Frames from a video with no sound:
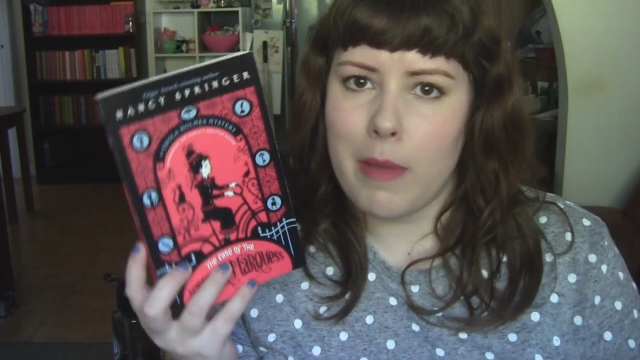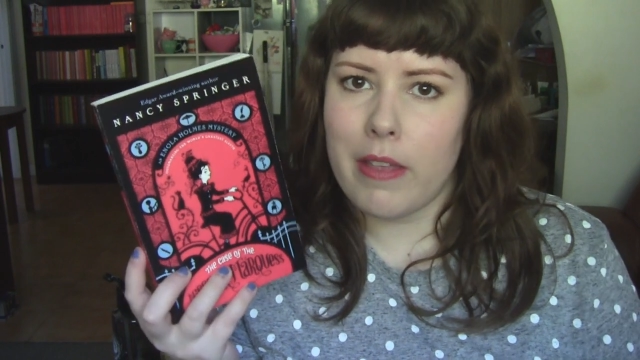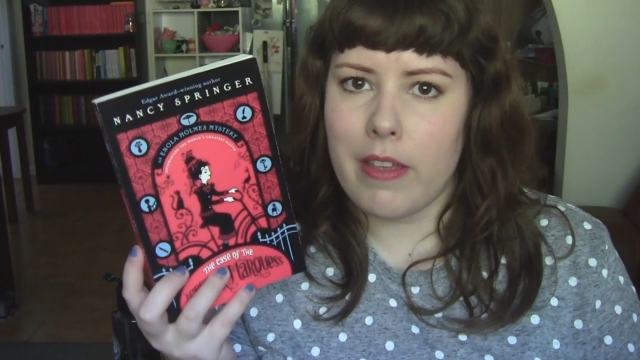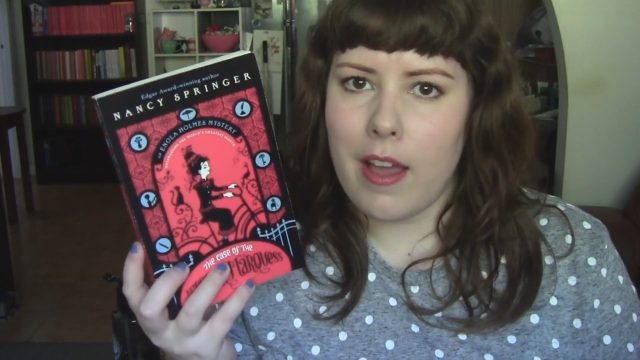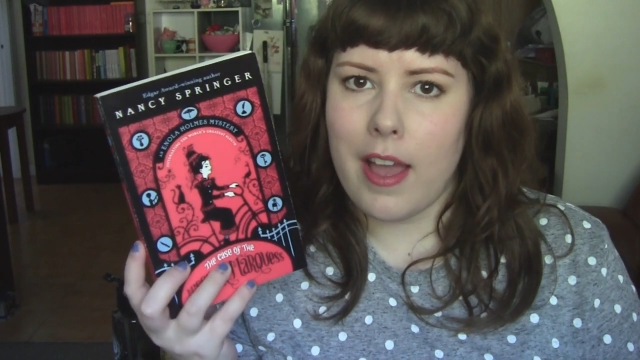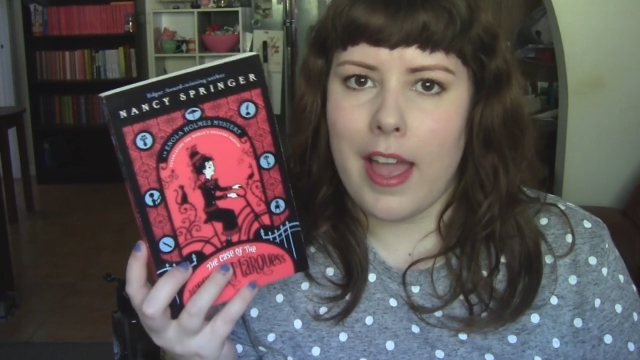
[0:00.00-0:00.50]

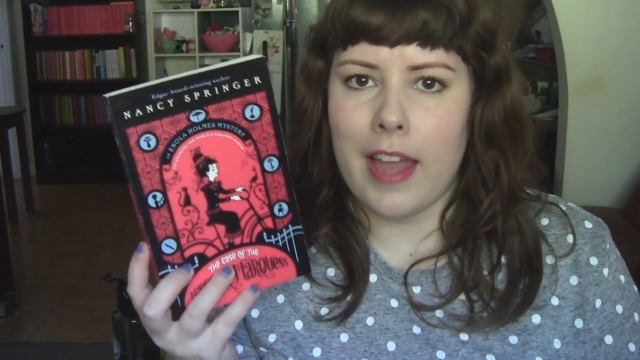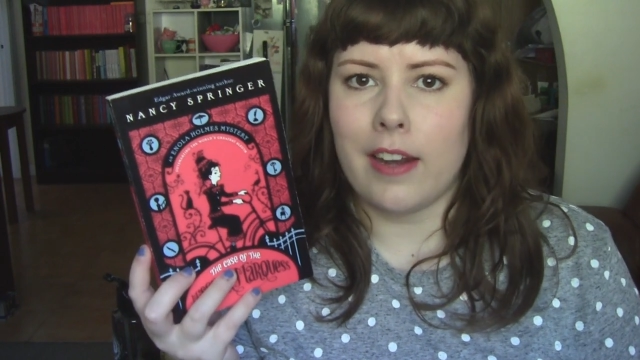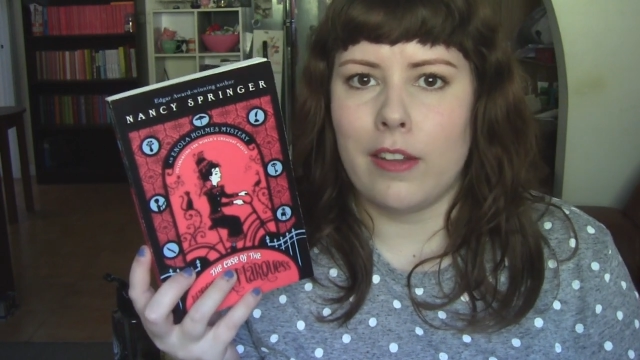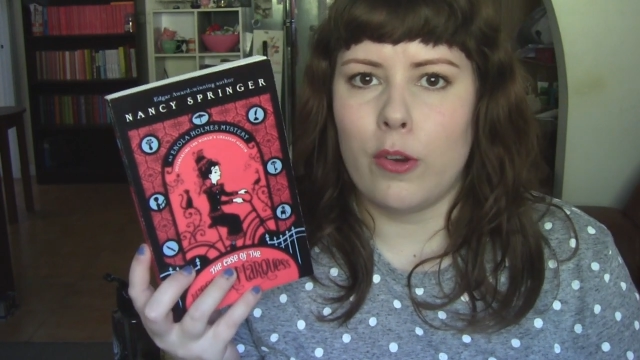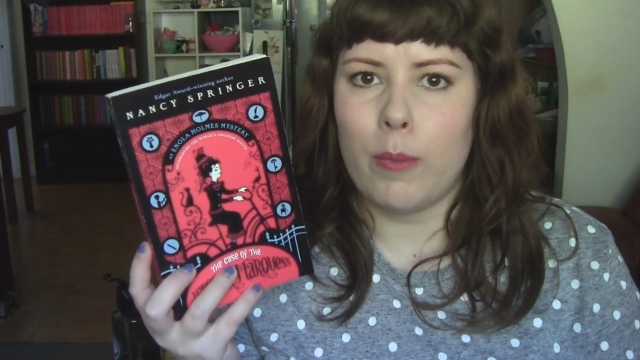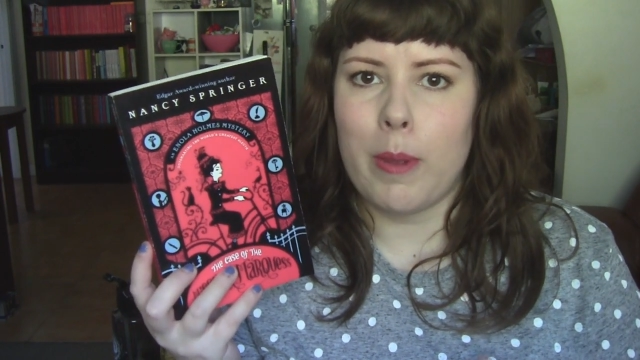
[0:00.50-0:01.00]
mother
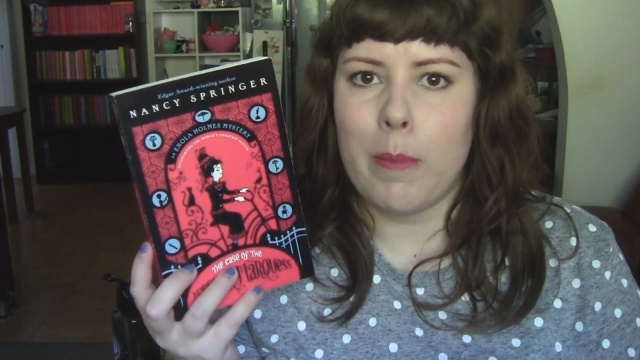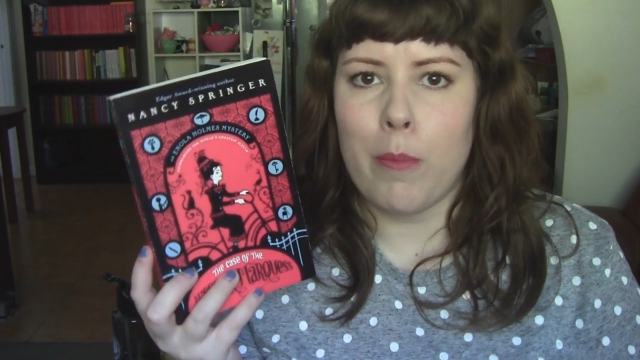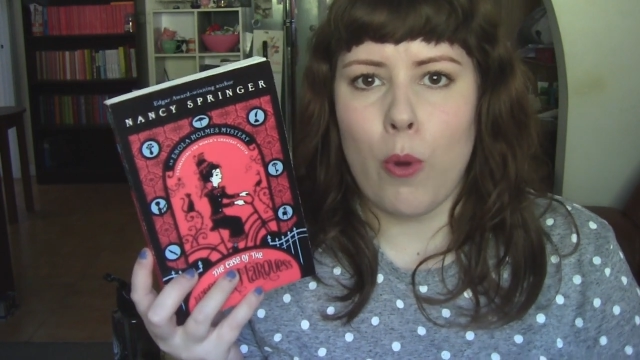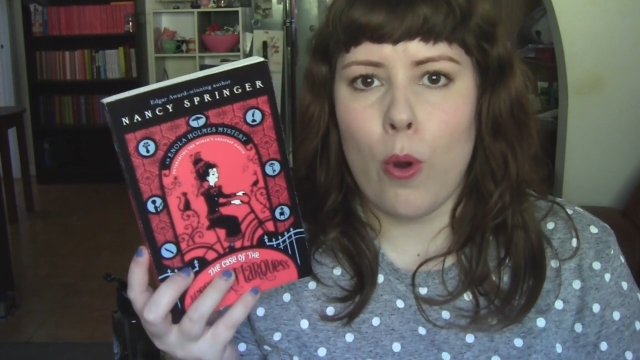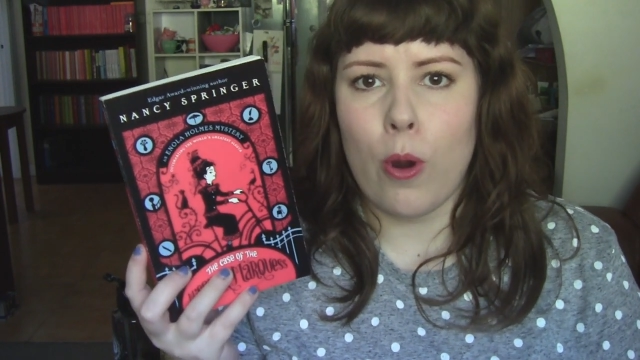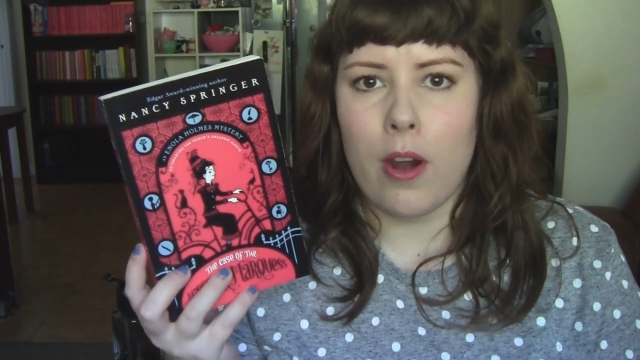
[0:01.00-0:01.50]
and a little bit
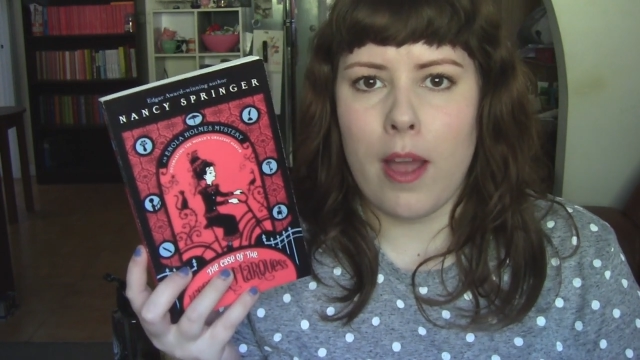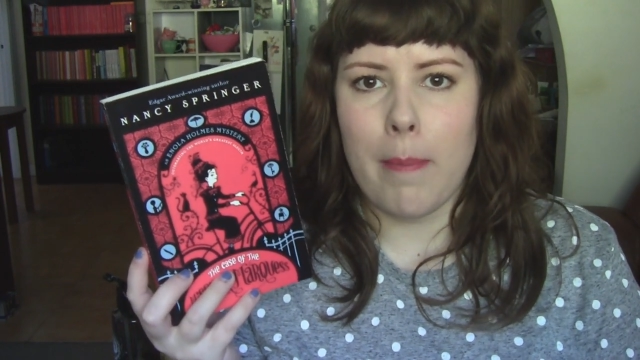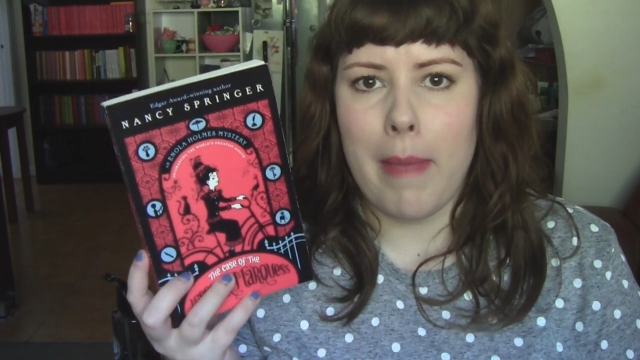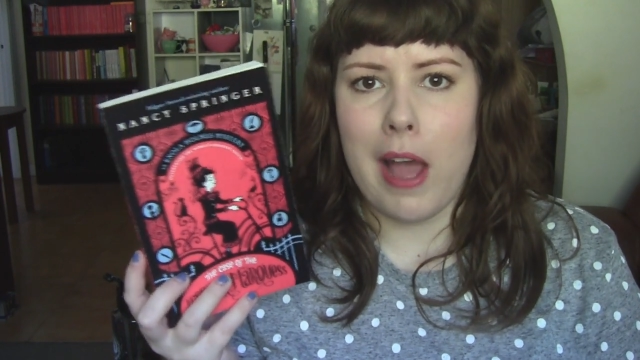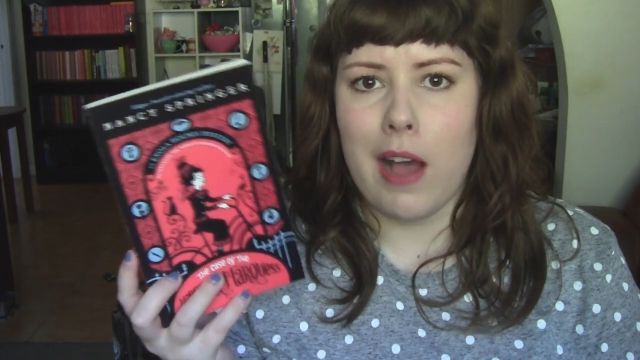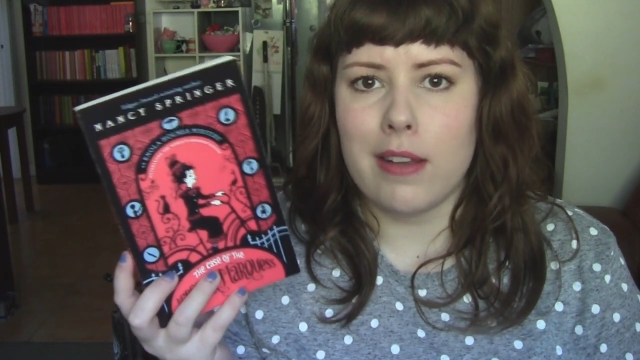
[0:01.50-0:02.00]
more
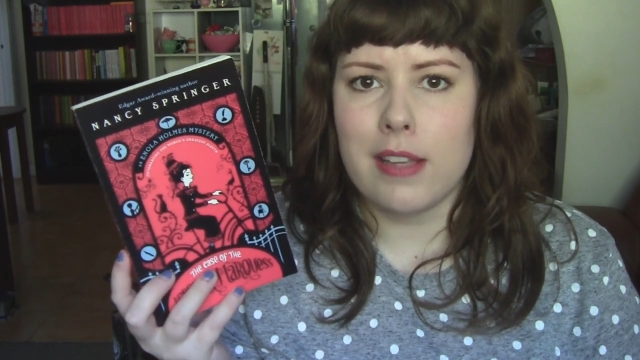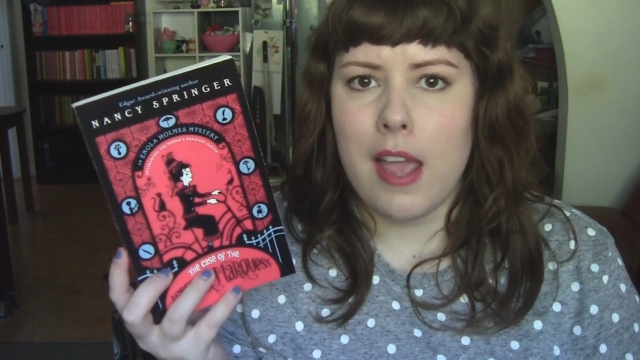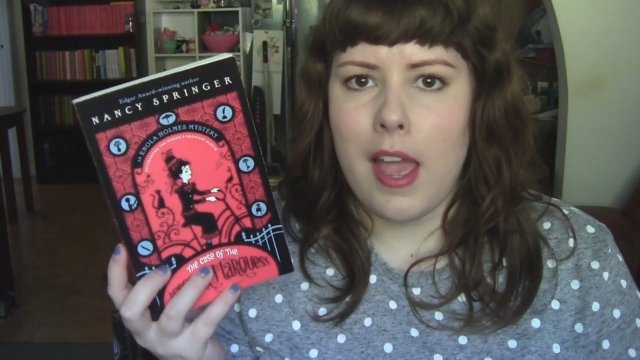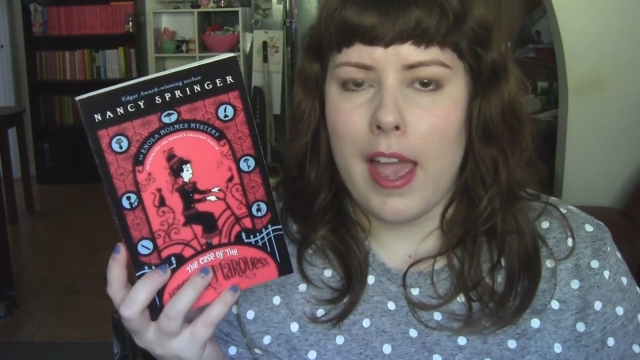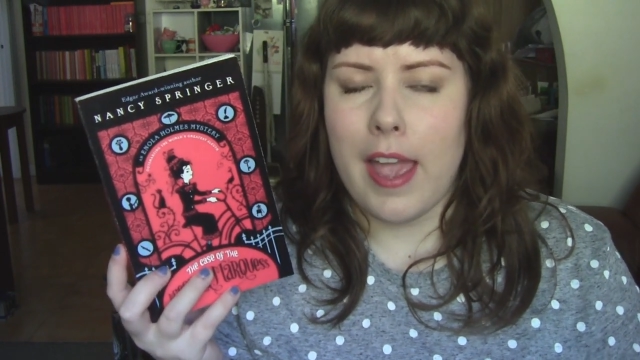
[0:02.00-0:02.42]
about